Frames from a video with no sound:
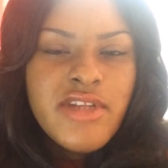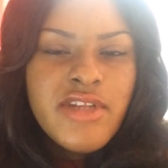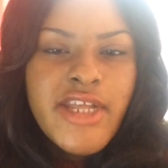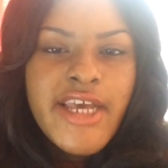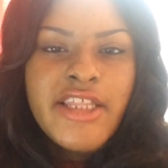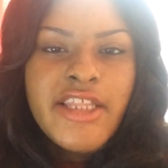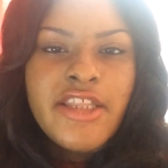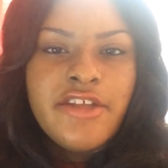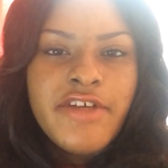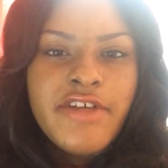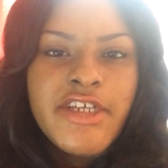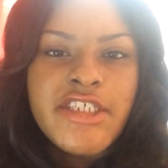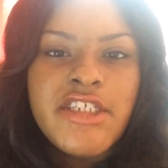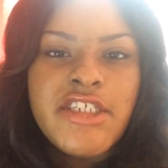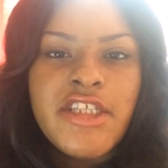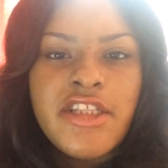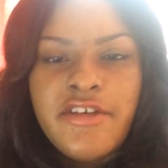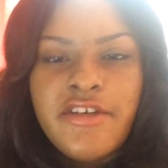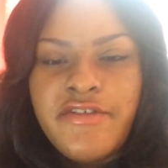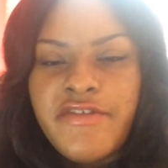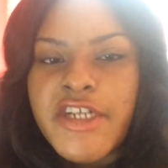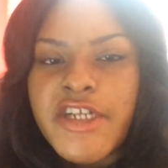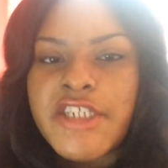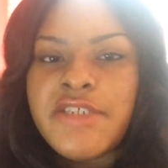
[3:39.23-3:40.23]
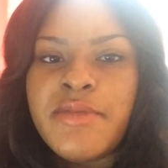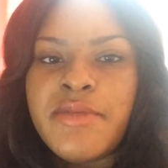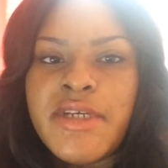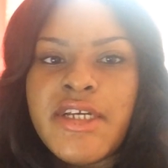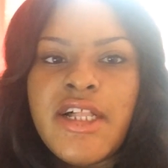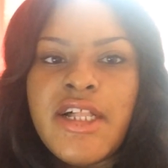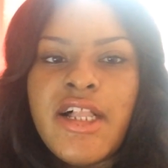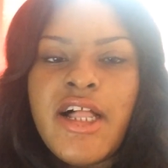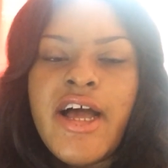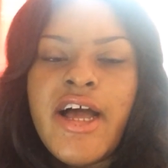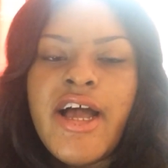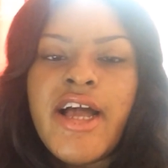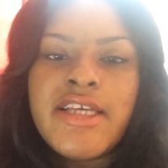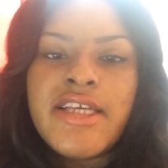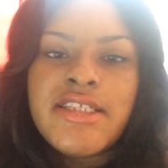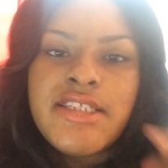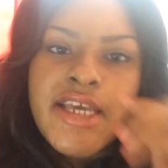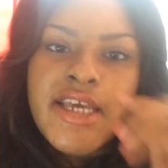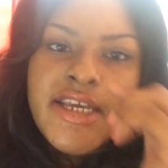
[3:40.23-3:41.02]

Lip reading: like the rest of the freshman class.